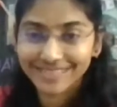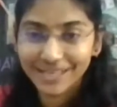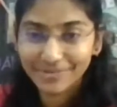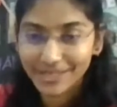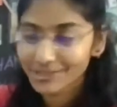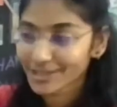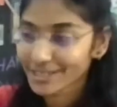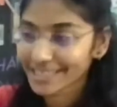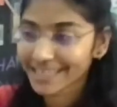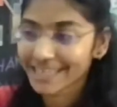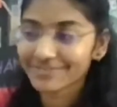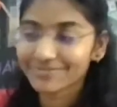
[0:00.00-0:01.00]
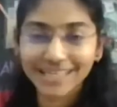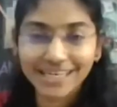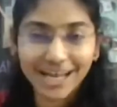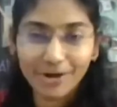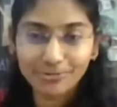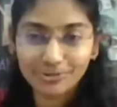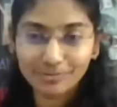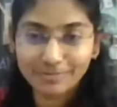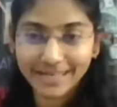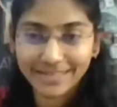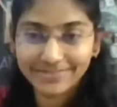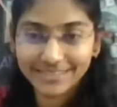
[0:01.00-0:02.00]
Even your kid will love to
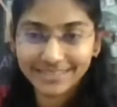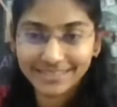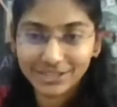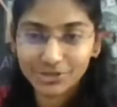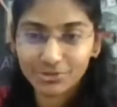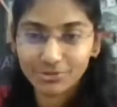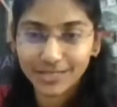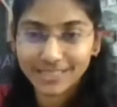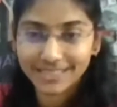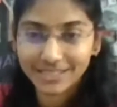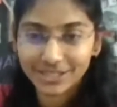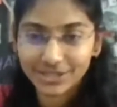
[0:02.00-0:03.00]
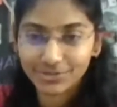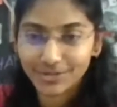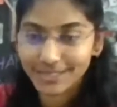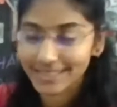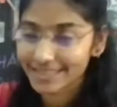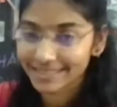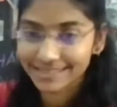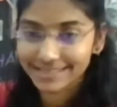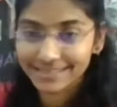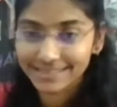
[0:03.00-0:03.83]
play with this squeezing squirrel.